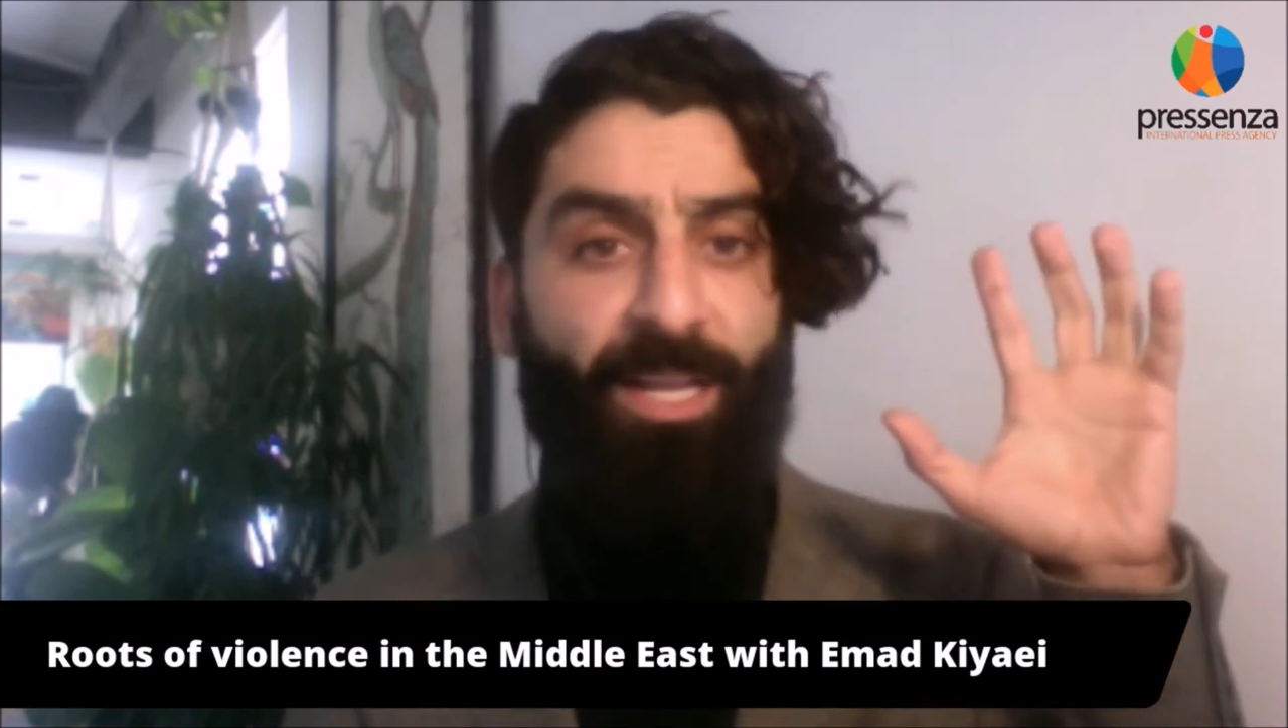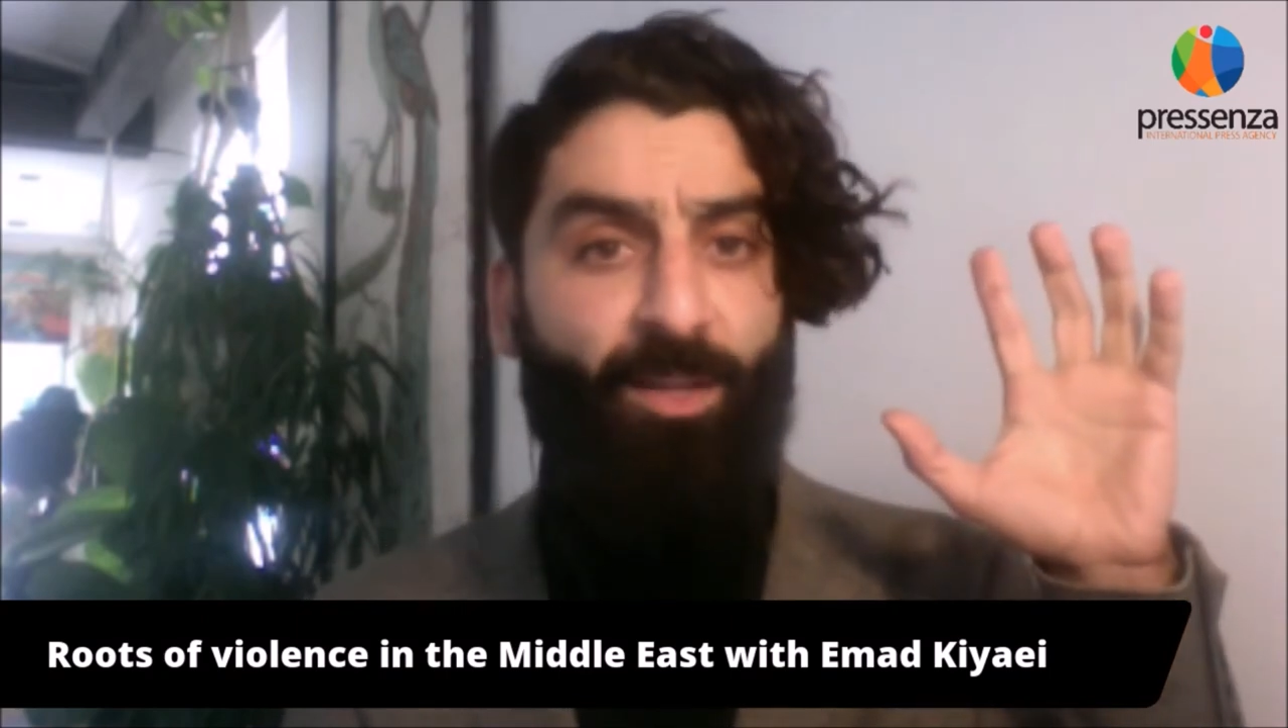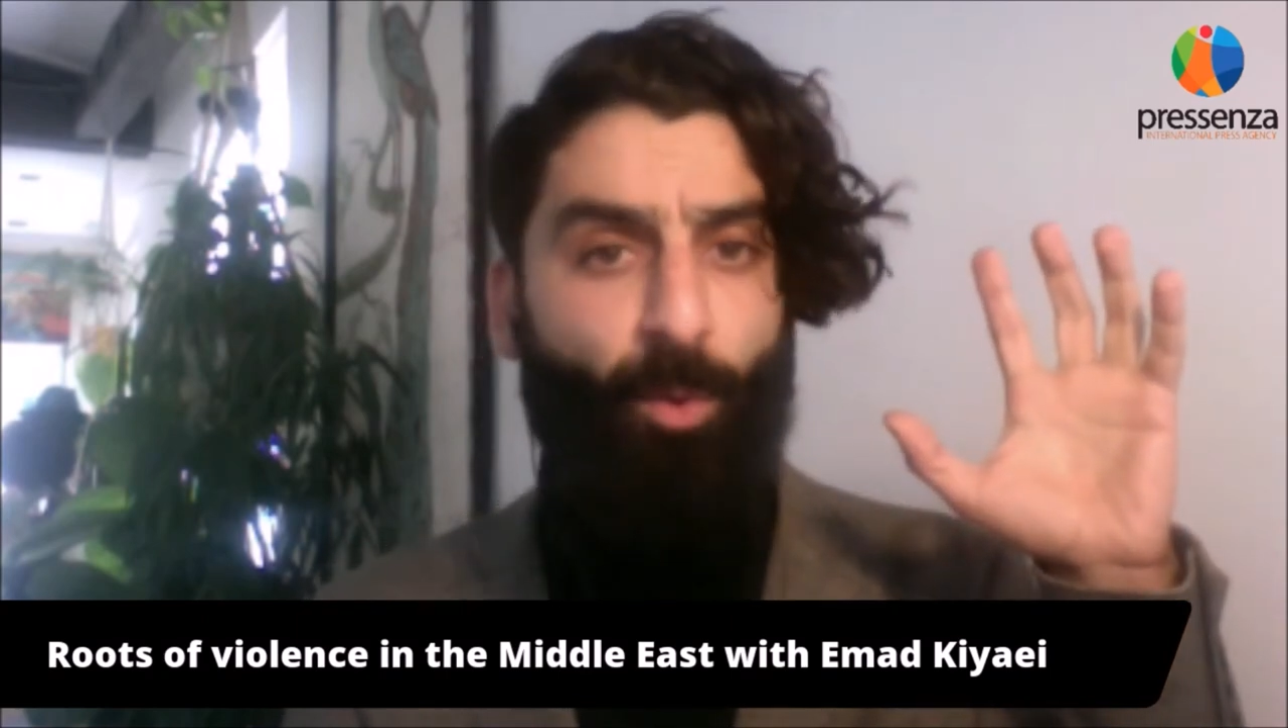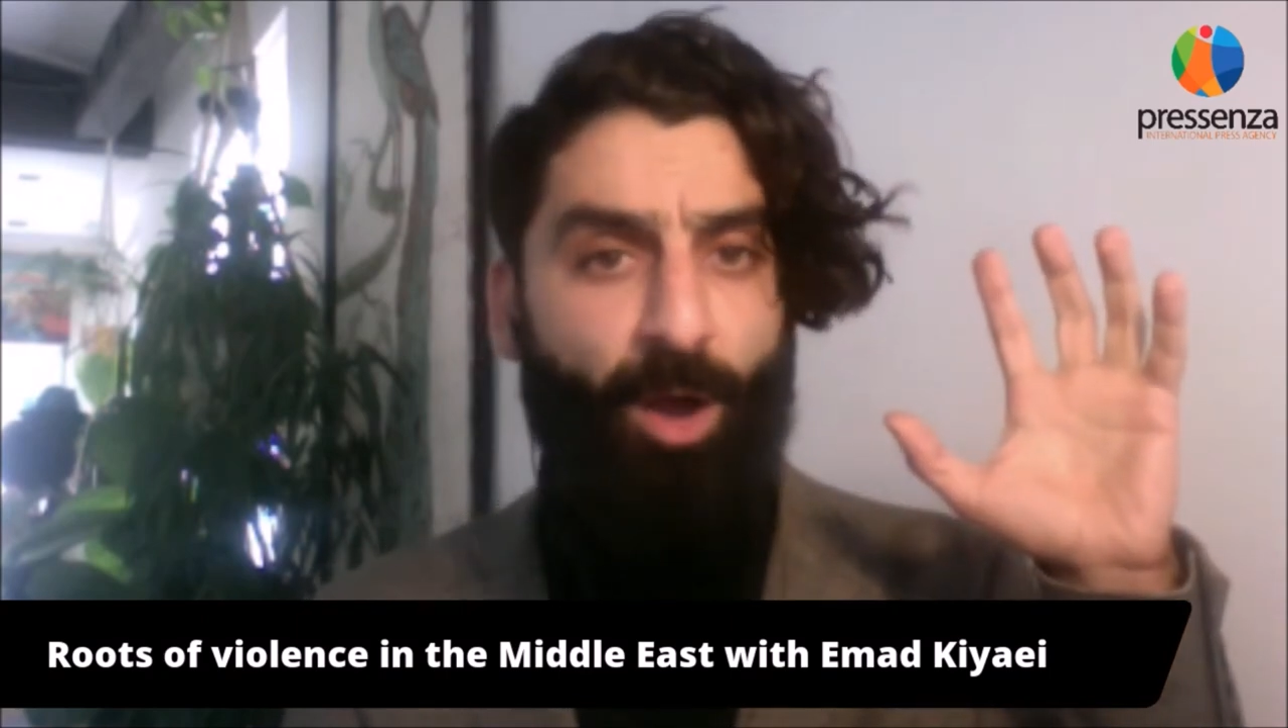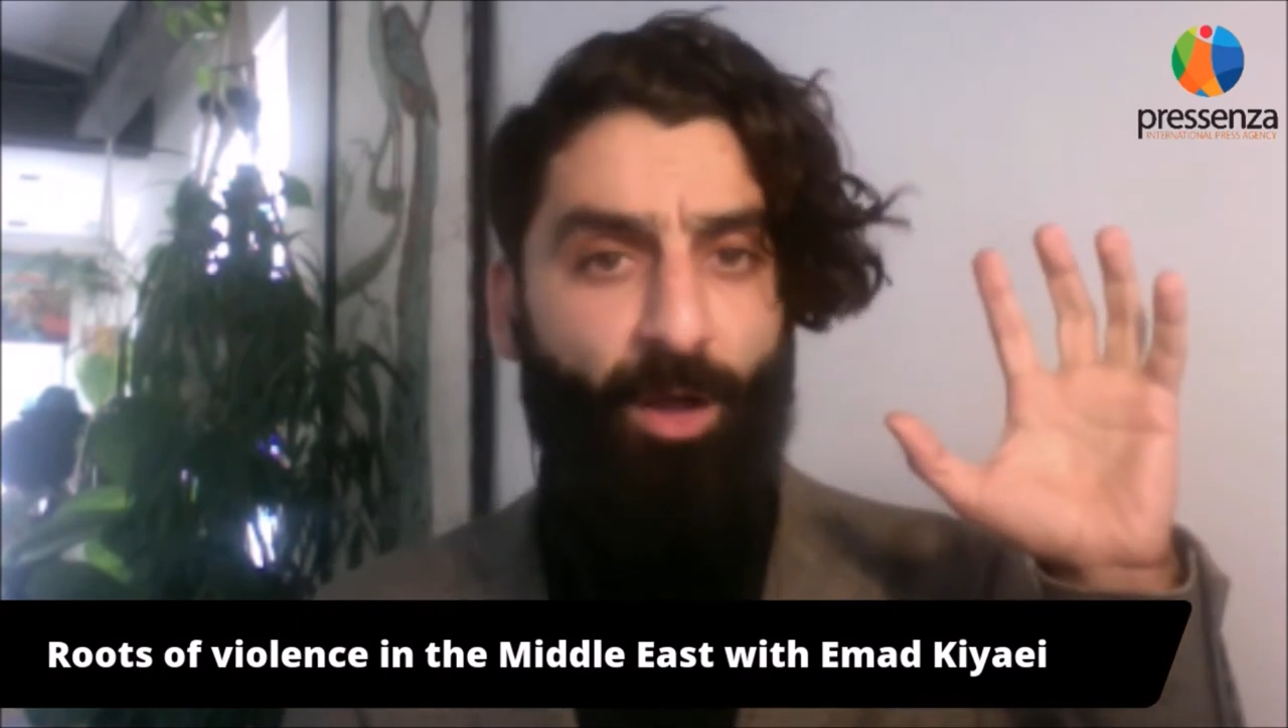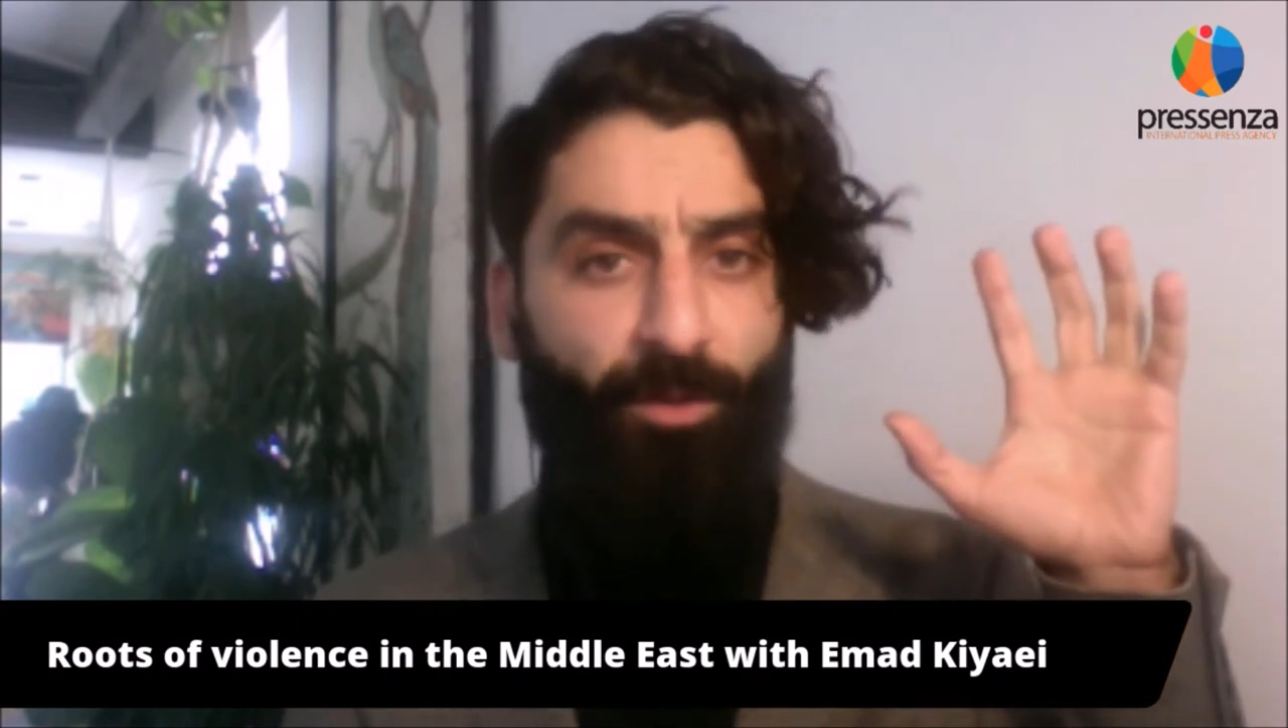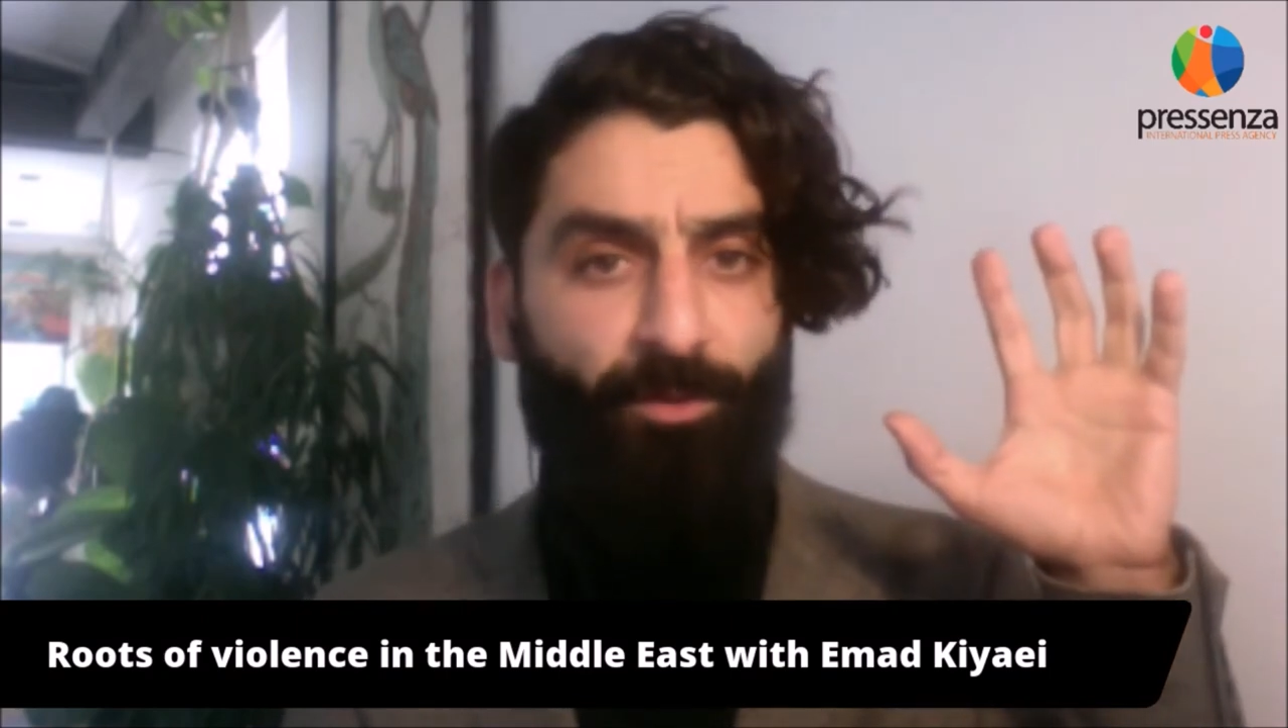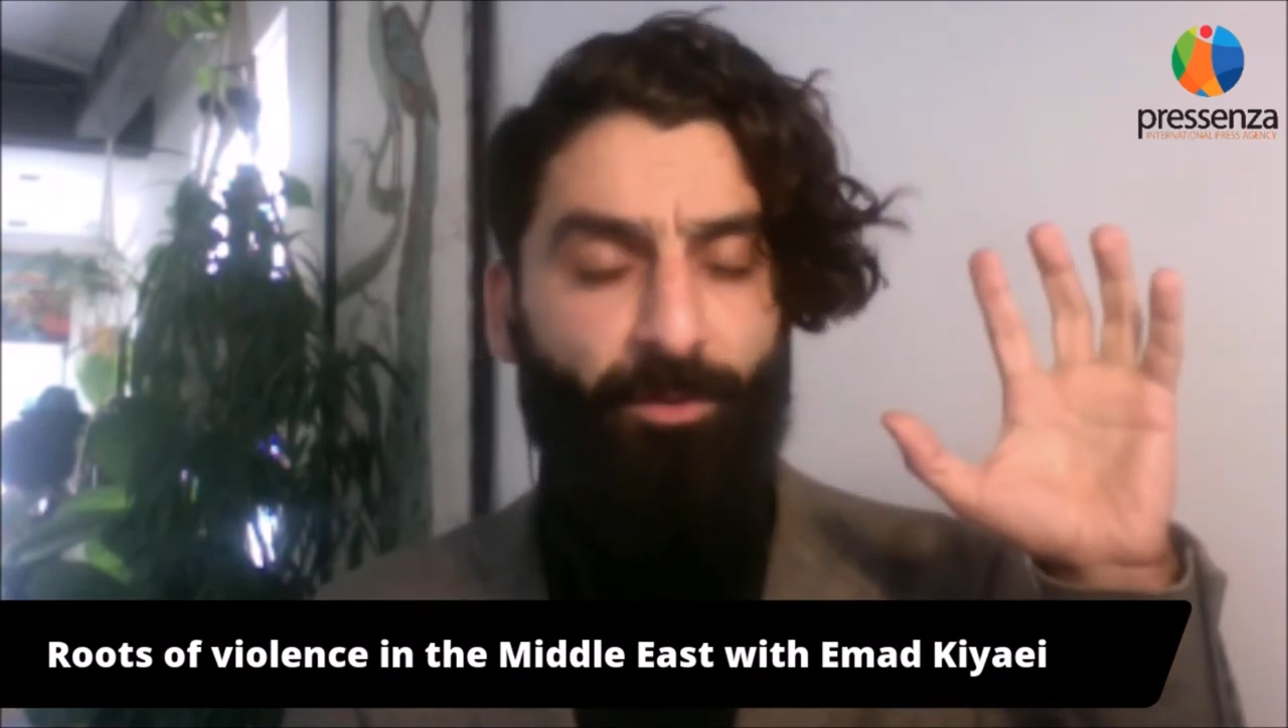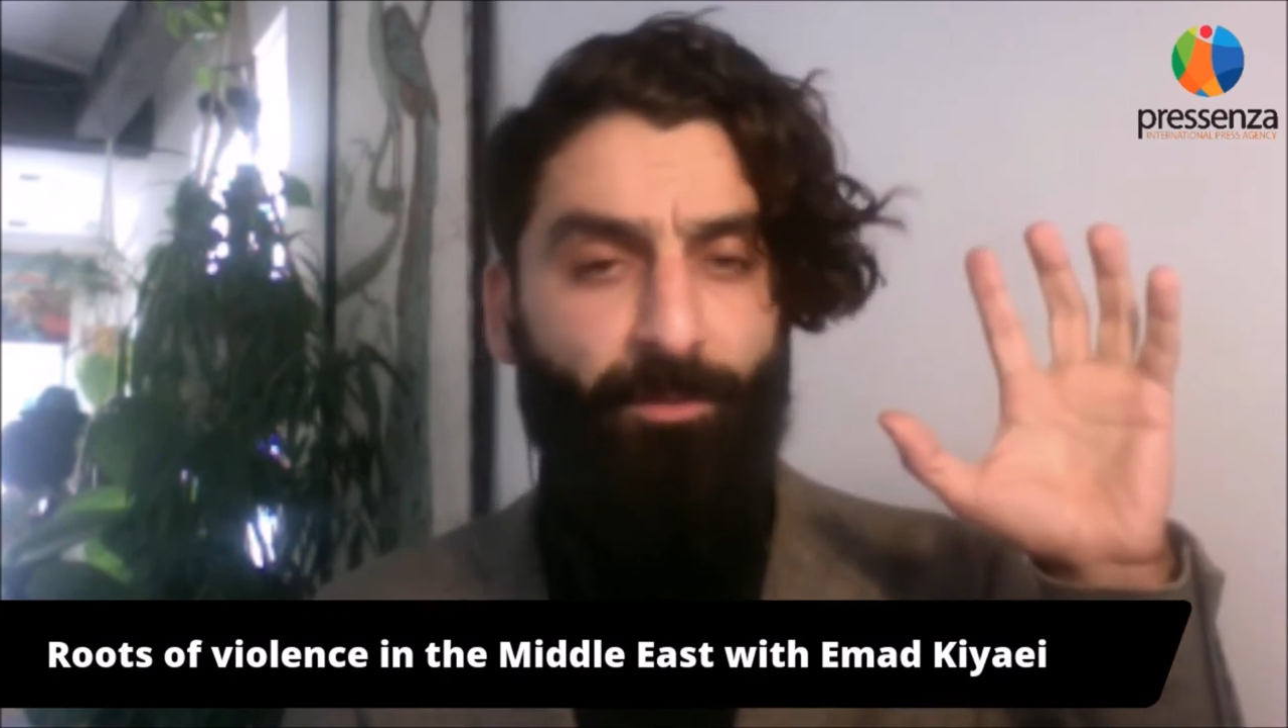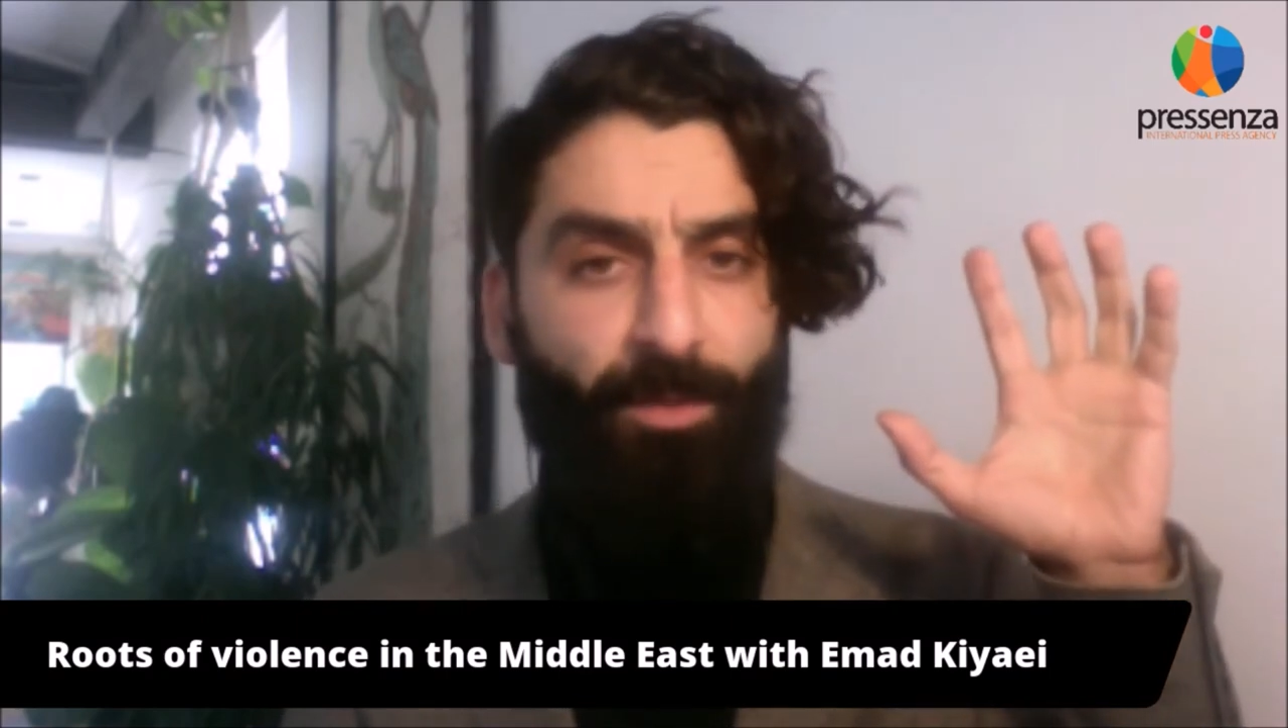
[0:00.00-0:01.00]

in the world.